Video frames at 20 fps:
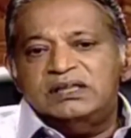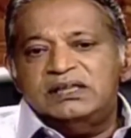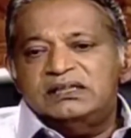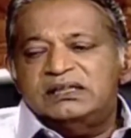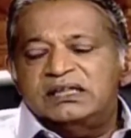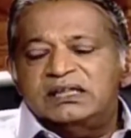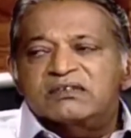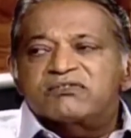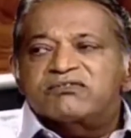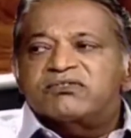in
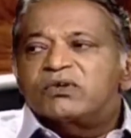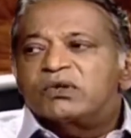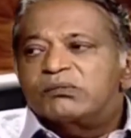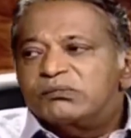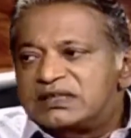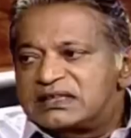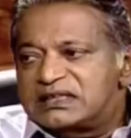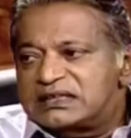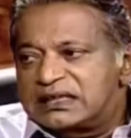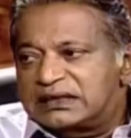the
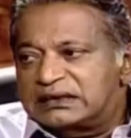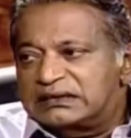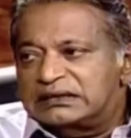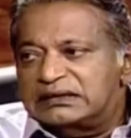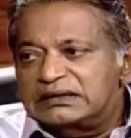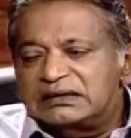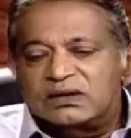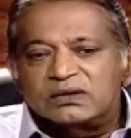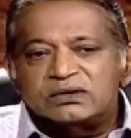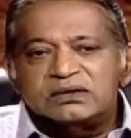informal sector,
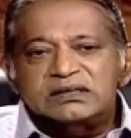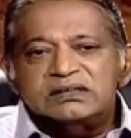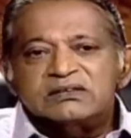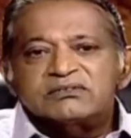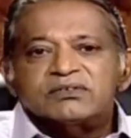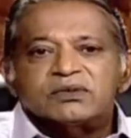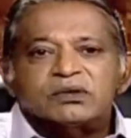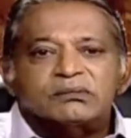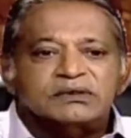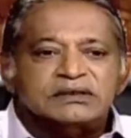not in the
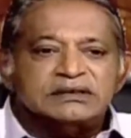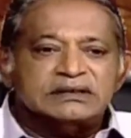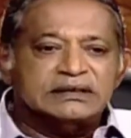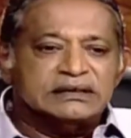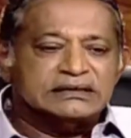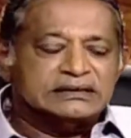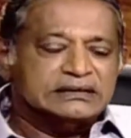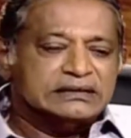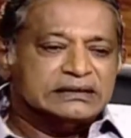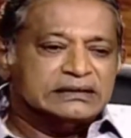formal
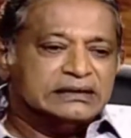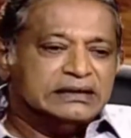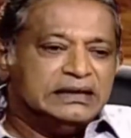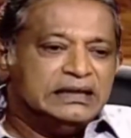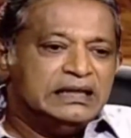sector.